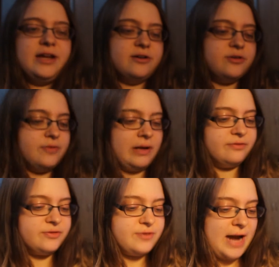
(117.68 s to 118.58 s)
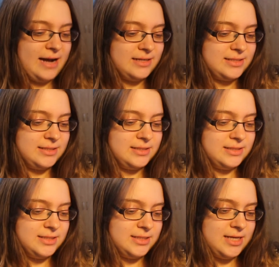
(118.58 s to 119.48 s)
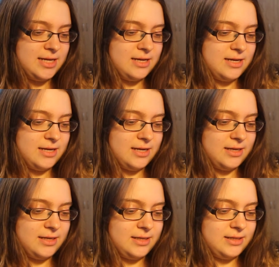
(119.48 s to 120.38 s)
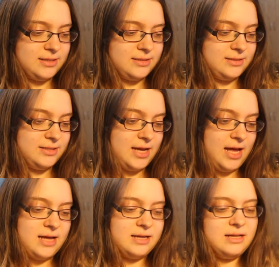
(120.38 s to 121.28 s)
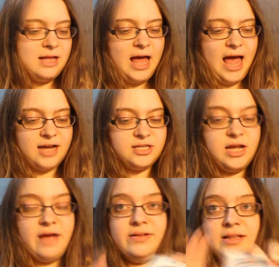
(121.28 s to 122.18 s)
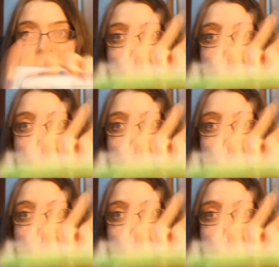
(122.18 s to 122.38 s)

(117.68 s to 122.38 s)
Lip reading: here 12 tracks, and yeah, actually haven't